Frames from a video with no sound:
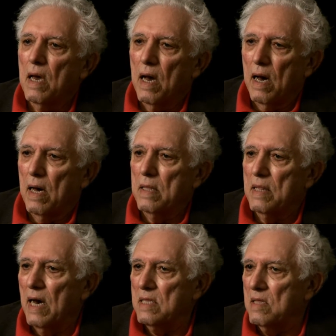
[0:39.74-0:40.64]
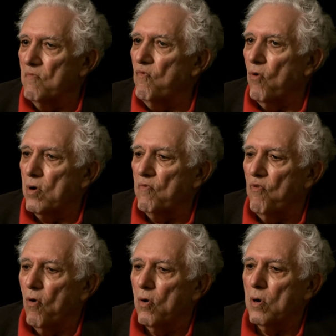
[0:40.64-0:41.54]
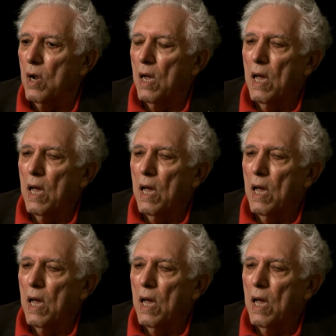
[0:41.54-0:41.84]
1944,